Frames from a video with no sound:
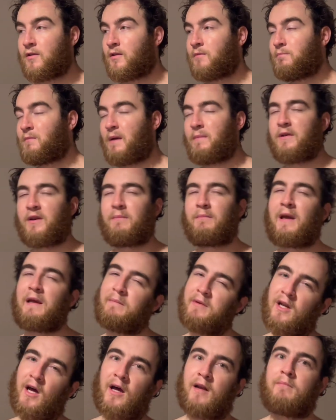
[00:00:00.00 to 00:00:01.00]
Maybe
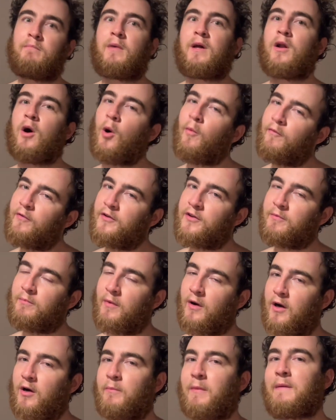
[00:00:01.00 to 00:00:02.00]
not, but hopefully
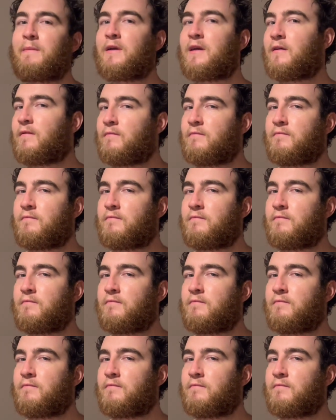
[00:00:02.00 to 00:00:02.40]
tomorrow, maybe